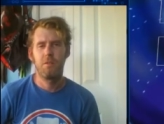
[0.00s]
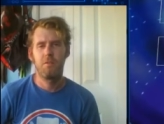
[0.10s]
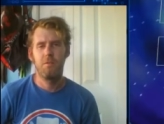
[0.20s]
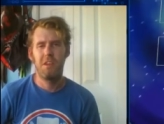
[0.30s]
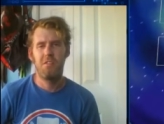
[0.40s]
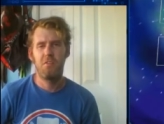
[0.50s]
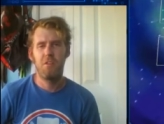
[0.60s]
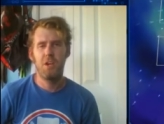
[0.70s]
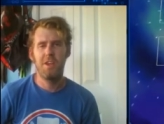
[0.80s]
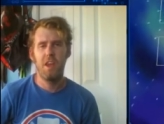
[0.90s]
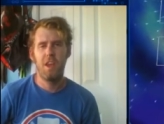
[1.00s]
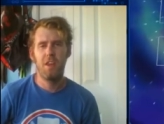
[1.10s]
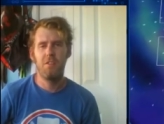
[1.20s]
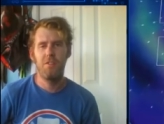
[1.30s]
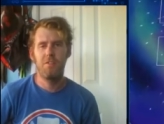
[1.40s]
We have a varied
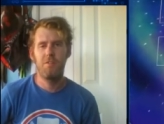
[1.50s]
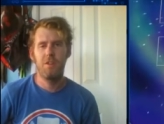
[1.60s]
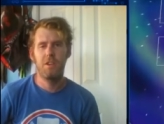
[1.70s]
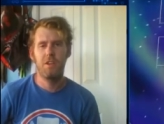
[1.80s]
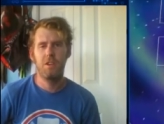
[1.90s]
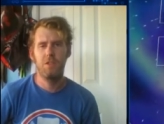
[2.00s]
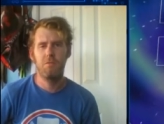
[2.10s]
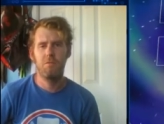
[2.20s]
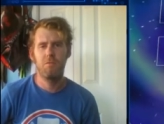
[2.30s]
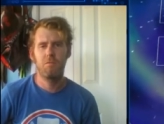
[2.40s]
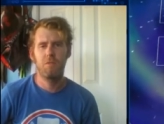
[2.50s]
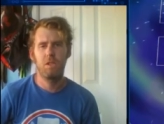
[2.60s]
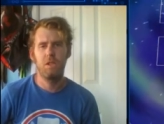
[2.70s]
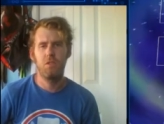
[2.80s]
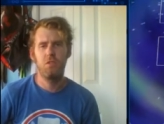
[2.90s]
hand. Very good.
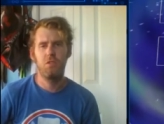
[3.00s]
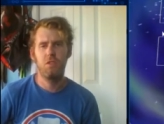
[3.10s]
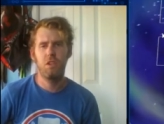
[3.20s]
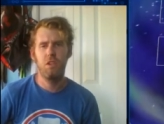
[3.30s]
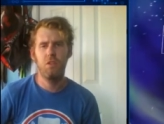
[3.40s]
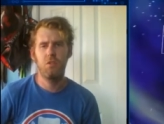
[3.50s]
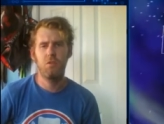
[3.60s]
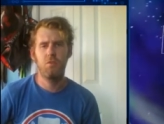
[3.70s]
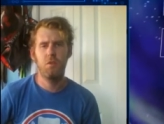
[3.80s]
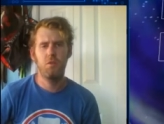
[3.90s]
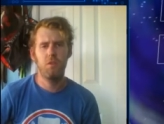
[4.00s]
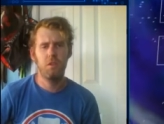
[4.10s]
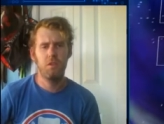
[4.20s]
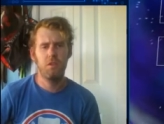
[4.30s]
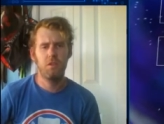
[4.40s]
He's using Neos
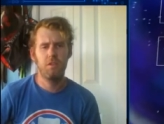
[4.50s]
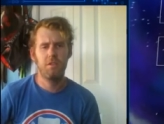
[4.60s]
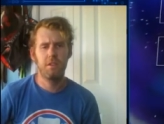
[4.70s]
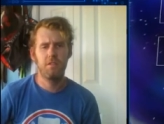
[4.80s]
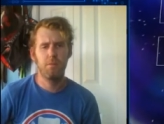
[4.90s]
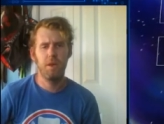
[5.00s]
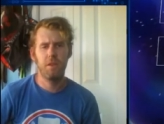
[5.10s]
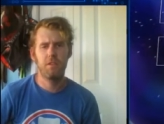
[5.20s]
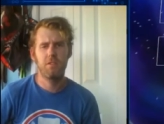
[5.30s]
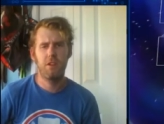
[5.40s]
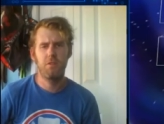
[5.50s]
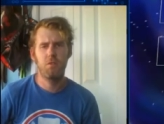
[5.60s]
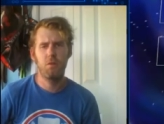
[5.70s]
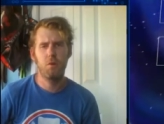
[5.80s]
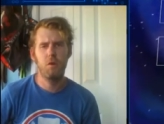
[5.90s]
Fusion, Sons of Bacon Saver,
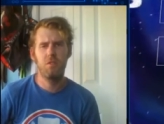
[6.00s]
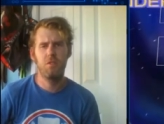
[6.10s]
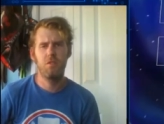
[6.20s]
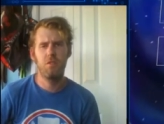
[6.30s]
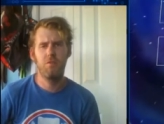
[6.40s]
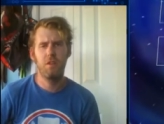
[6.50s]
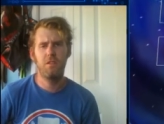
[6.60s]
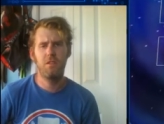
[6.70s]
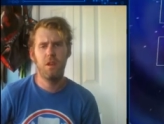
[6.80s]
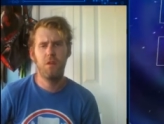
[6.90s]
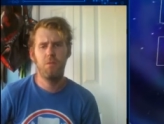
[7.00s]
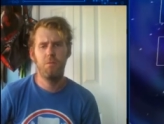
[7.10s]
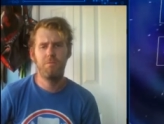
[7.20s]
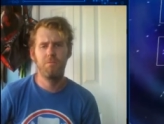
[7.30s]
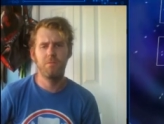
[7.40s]
of course. Two face down.
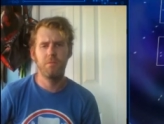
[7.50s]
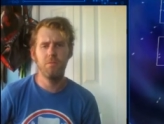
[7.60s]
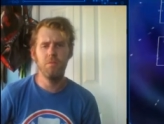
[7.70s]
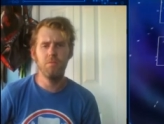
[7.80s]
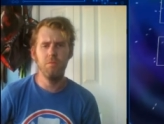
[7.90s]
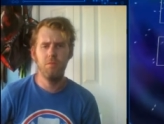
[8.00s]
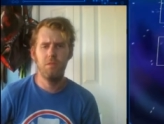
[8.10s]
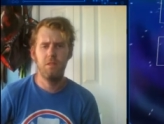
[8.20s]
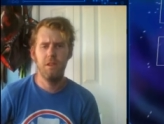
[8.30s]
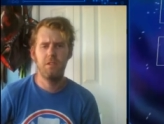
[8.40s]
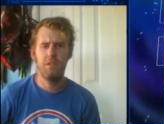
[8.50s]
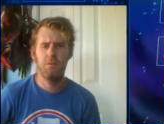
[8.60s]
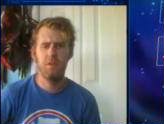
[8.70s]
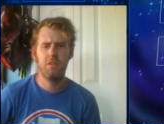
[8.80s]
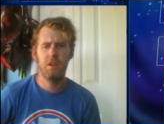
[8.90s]
Let's see
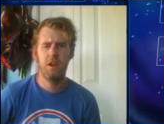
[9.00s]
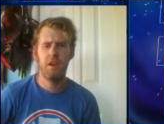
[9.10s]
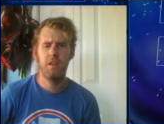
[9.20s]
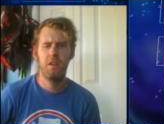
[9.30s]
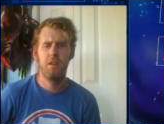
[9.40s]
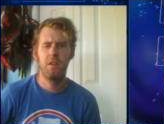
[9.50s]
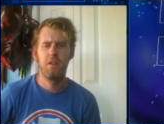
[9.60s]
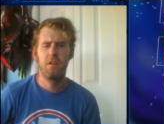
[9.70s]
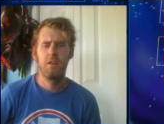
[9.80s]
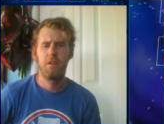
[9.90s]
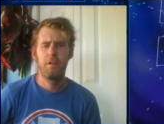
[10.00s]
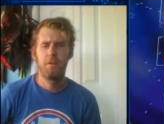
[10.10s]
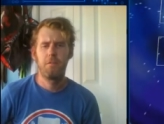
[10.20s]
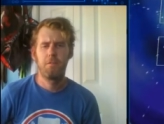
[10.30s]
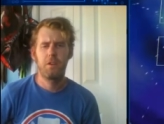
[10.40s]
what he's got.
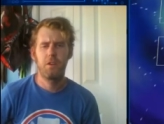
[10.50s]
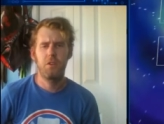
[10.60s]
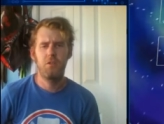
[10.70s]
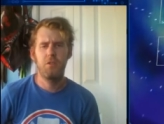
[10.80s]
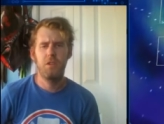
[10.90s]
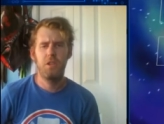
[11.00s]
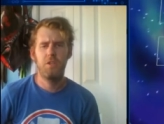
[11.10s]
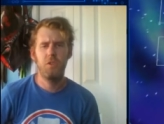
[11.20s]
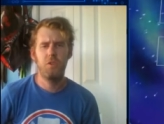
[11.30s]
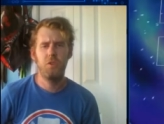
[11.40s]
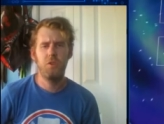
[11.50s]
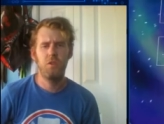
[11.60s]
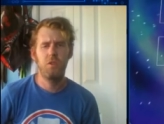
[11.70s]
We're gonna use Senju.